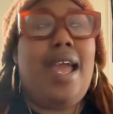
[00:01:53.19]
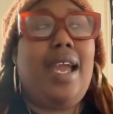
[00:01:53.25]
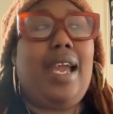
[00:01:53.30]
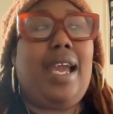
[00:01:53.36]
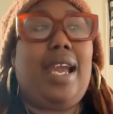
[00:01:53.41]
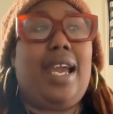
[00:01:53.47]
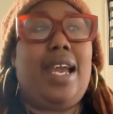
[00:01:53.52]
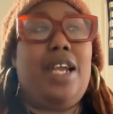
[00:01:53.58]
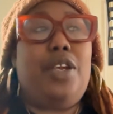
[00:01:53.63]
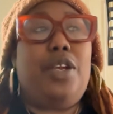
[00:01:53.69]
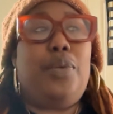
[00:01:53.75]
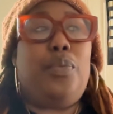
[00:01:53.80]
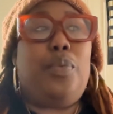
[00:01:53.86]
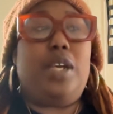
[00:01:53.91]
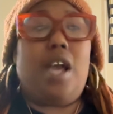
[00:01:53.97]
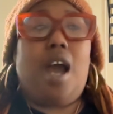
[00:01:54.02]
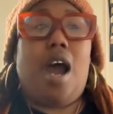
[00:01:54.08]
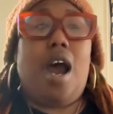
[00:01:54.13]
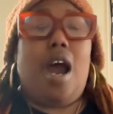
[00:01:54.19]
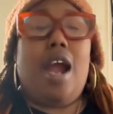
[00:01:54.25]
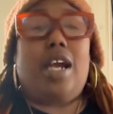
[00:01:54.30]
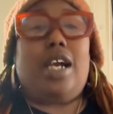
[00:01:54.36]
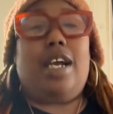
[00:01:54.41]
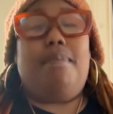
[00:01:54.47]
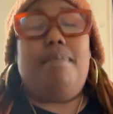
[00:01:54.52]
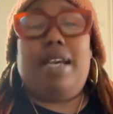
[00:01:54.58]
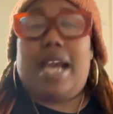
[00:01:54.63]
And we are
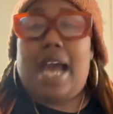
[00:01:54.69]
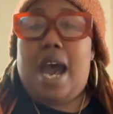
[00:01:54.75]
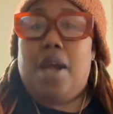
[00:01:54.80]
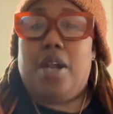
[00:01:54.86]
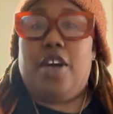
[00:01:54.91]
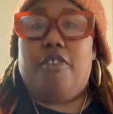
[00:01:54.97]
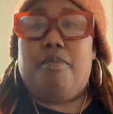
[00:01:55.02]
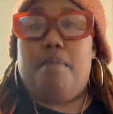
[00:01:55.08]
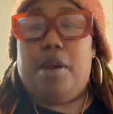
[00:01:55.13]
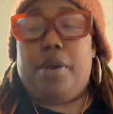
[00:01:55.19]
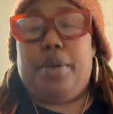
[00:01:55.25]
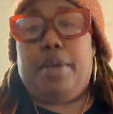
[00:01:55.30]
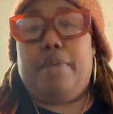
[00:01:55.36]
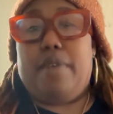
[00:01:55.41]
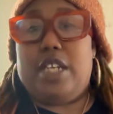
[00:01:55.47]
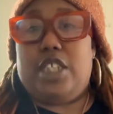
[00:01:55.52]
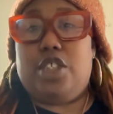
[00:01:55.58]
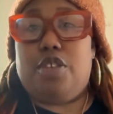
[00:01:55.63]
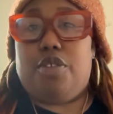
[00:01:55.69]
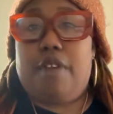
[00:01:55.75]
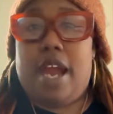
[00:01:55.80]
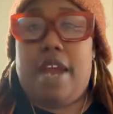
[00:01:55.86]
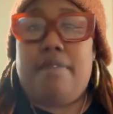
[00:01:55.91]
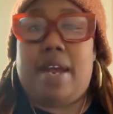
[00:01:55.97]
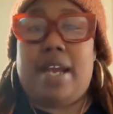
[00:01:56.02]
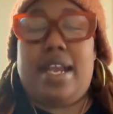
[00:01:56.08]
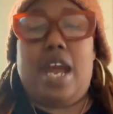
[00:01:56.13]
coming out of Mercury
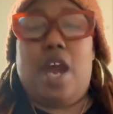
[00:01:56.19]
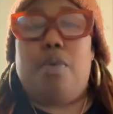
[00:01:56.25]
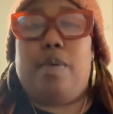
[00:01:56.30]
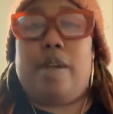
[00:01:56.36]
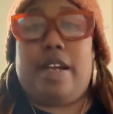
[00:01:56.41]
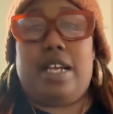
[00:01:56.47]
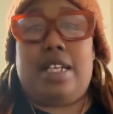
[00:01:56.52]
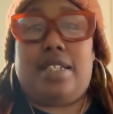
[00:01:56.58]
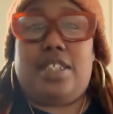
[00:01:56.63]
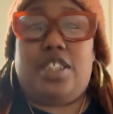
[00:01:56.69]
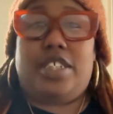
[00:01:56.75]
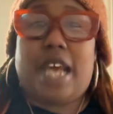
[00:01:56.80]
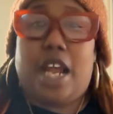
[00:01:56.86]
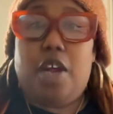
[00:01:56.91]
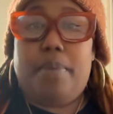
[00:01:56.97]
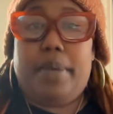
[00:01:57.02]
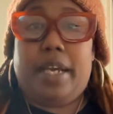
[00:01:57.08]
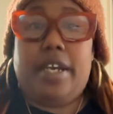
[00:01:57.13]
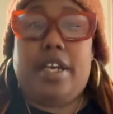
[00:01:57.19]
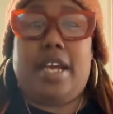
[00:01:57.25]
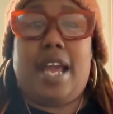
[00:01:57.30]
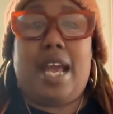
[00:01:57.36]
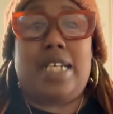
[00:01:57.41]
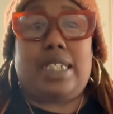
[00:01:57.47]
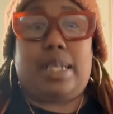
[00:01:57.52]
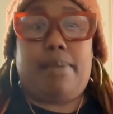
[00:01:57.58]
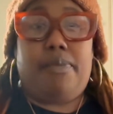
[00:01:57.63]
retrograde. Right now we're in the shadow
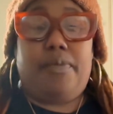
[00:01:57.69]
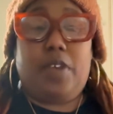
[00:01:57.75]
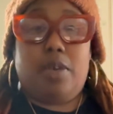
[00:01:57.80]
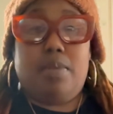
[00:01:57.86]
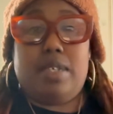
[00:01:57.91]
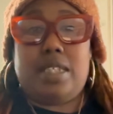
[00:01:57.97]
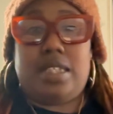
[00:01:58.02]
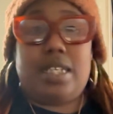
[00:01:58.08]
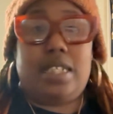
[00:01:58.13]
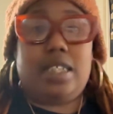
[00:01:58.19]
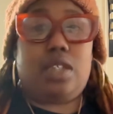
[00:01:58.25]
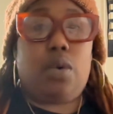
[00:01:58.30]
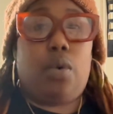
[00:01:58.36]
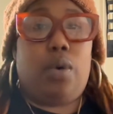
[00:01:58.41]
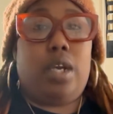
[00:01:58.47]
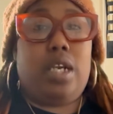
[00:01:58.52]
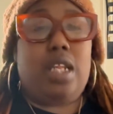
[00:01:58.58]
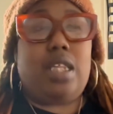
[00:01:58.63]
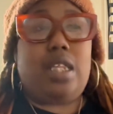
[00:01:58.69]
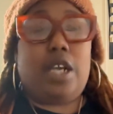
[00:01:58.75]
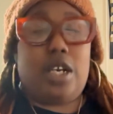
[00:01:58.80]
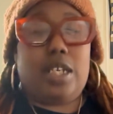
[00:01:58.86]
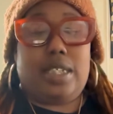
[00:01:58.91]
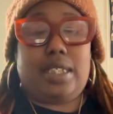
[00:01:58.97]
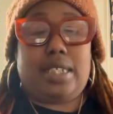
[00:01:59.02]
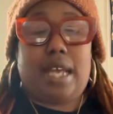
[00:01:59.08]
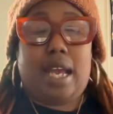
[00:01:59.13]
period as I'm filming this on
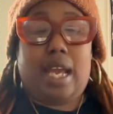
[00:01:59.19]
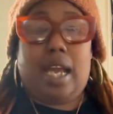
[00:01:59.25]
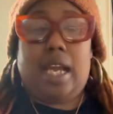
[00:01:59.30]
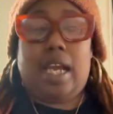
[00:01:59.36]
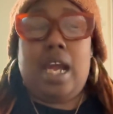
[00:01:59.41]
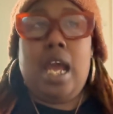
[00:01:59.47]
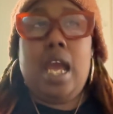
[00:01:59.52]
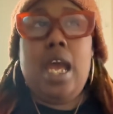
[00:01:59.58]
Thursday,